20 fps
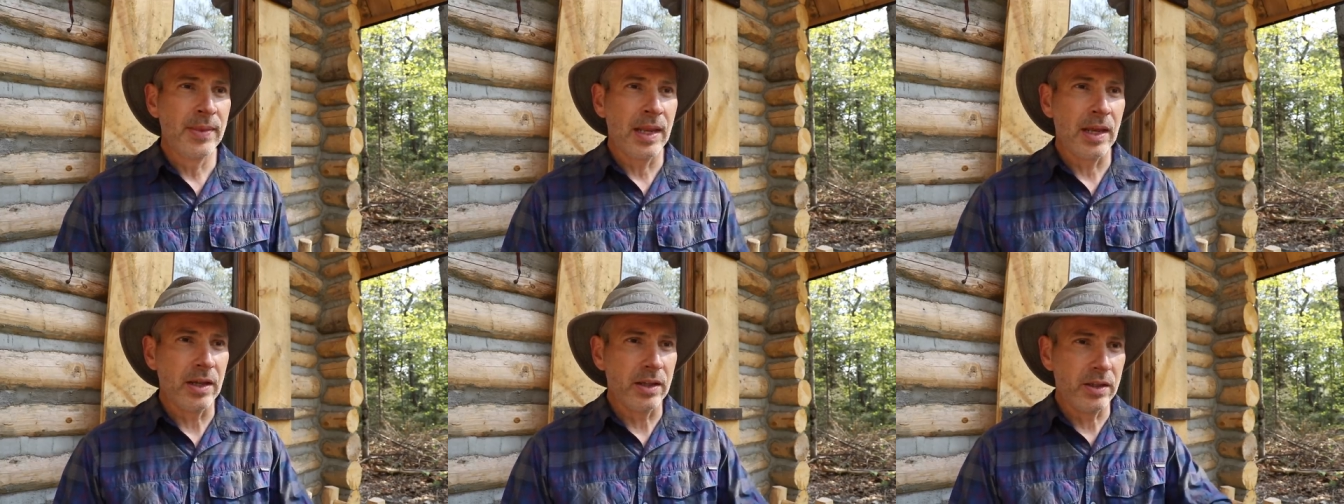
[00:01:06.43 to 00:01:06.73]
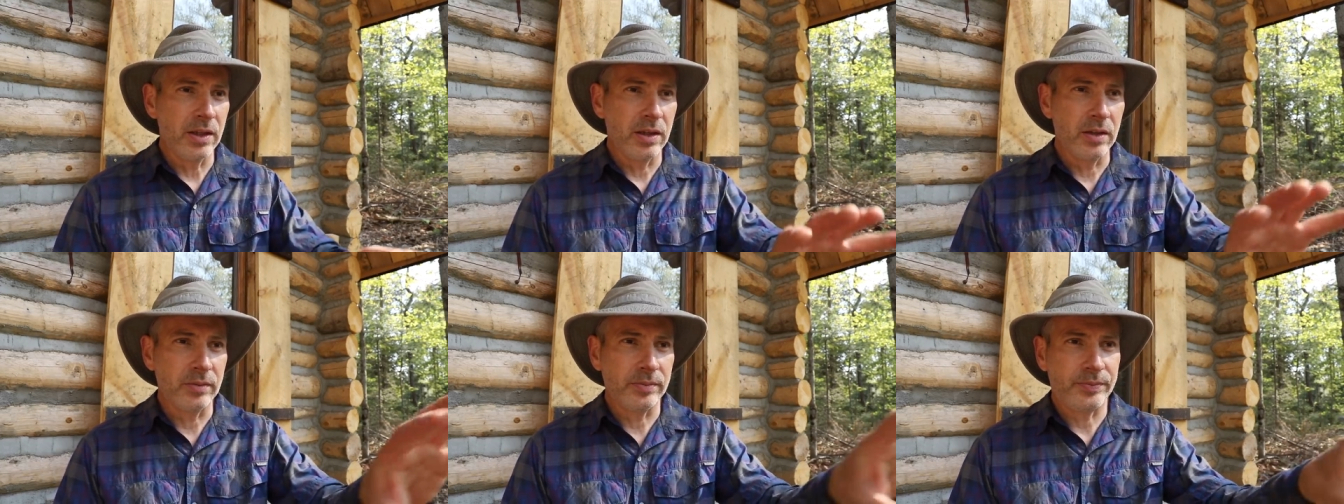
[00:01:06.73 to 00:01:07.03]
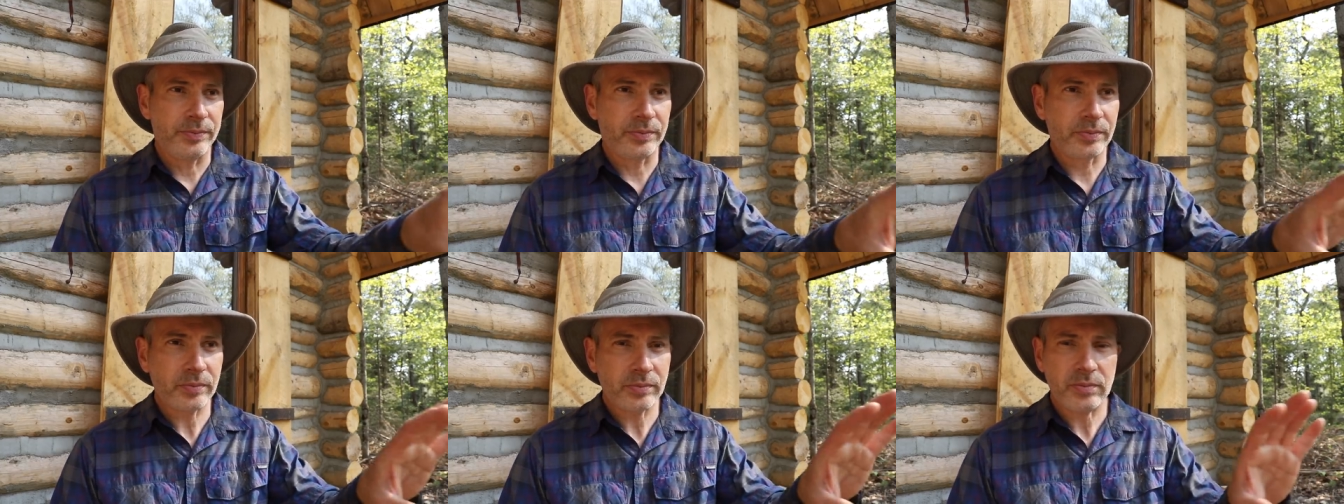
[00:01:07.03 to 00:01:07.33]
And
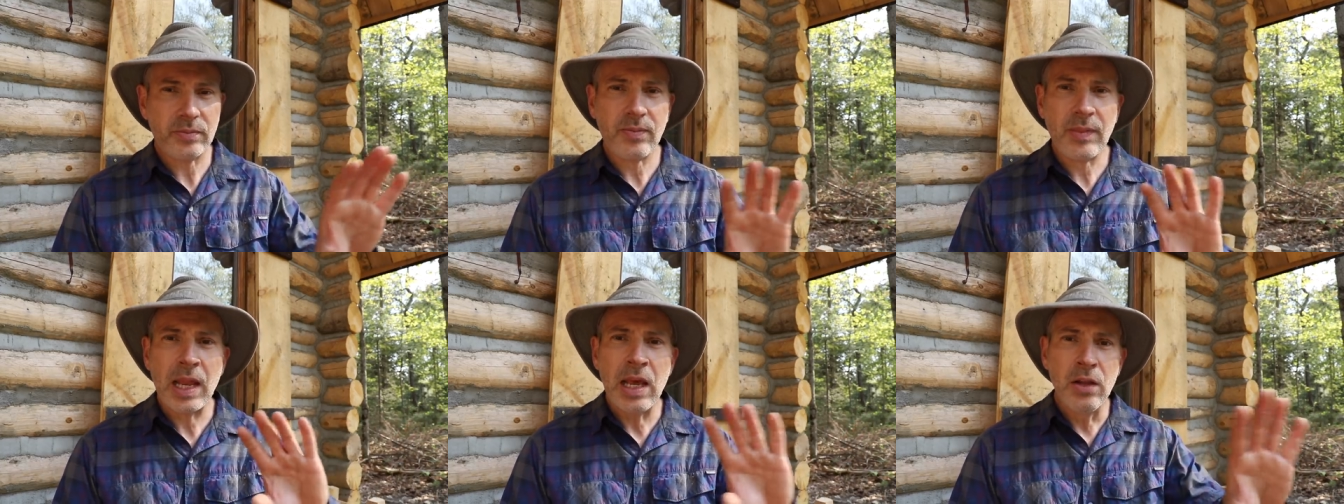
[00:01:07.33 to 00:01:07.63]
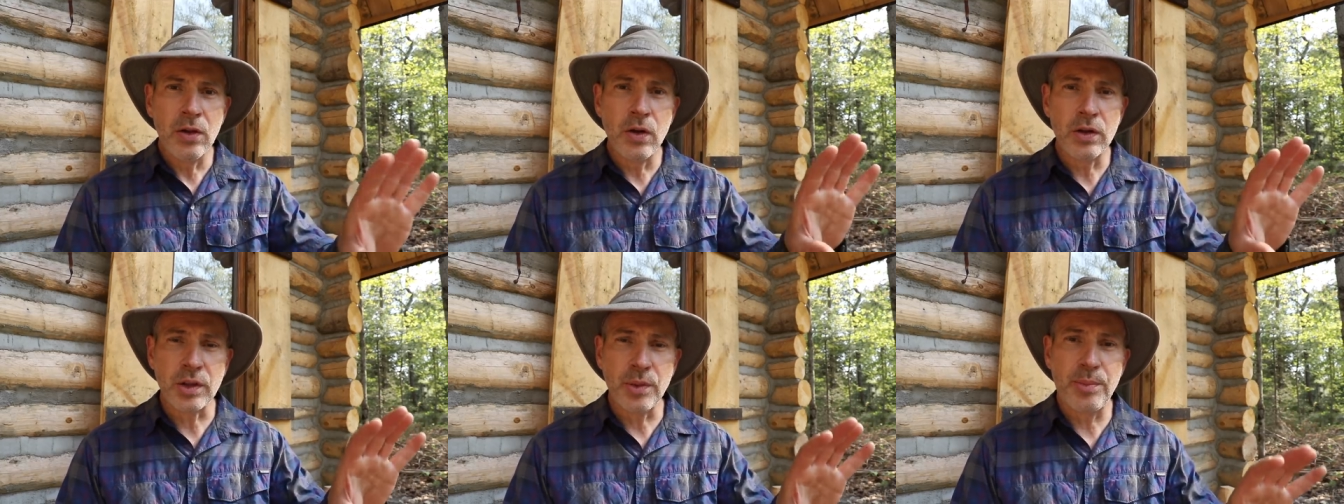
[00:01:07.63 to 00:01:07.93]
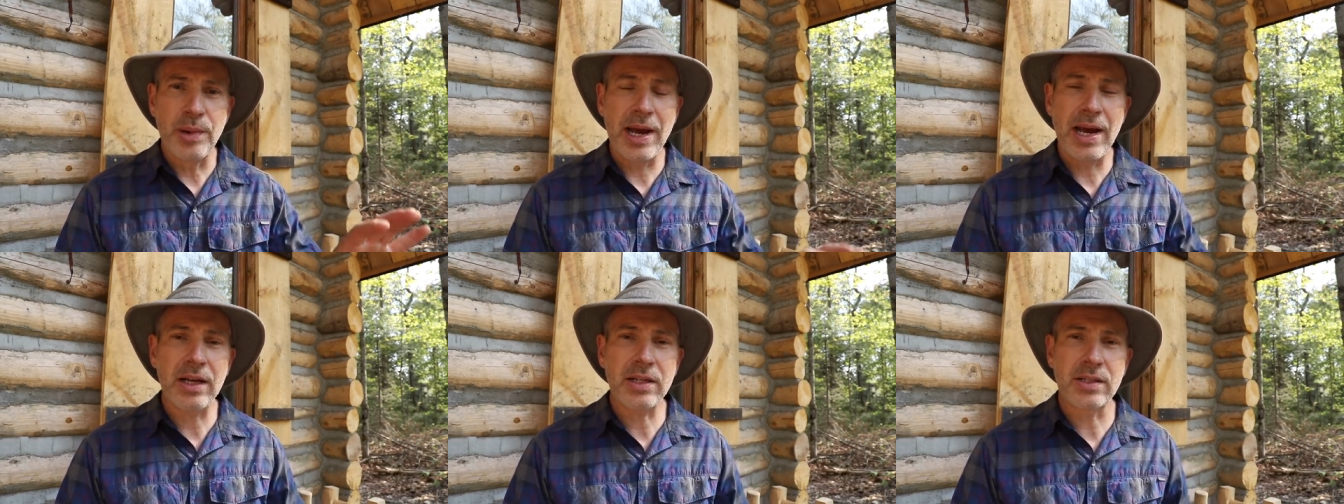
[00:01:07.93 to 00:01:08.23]
then along the
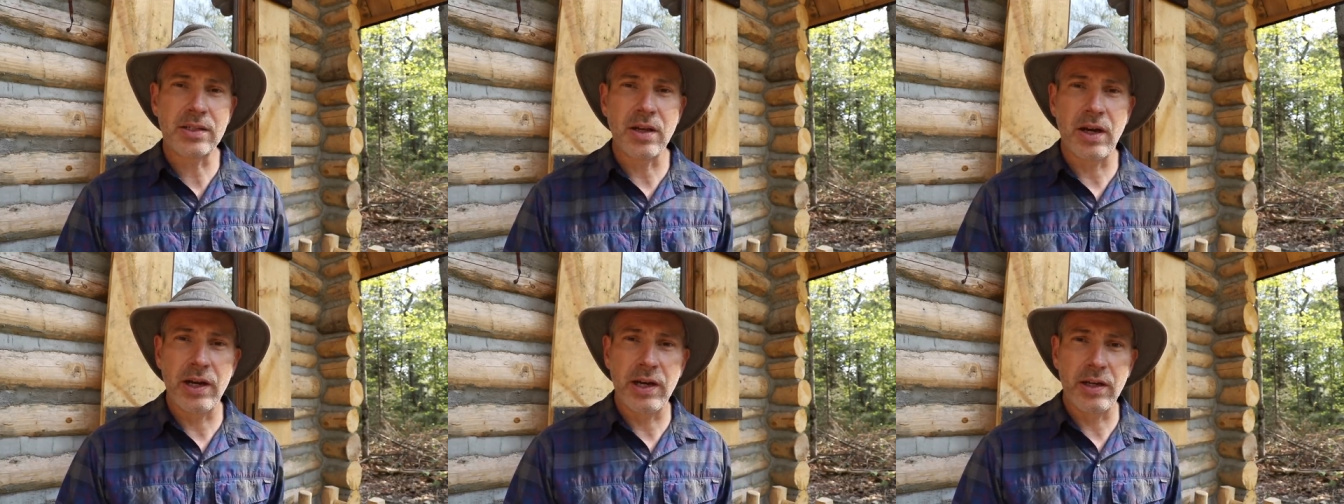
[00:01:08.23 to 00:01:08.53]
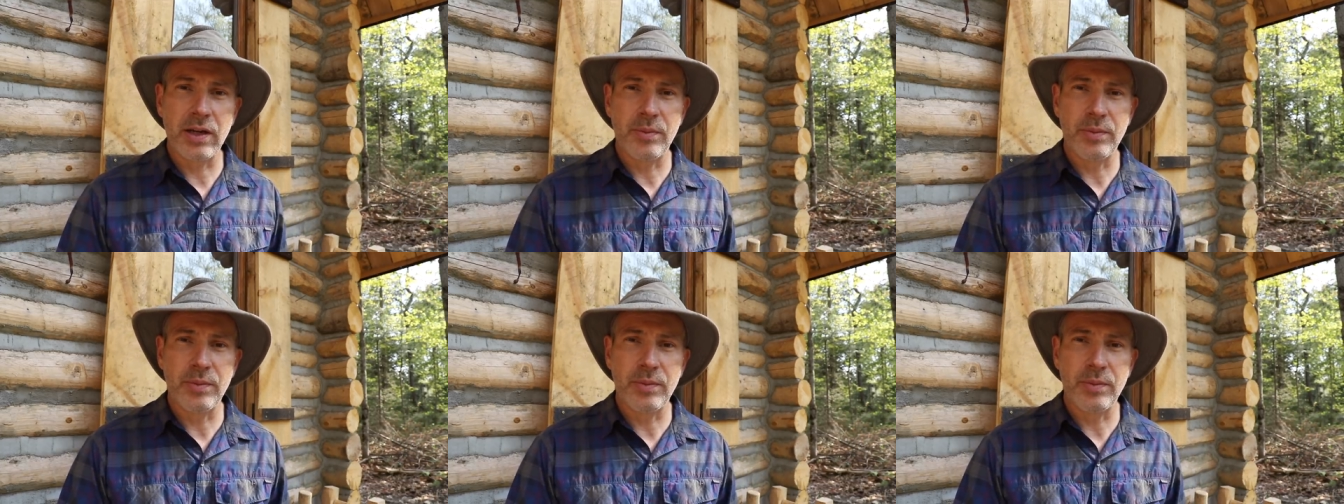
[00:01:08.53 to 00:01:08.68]
back side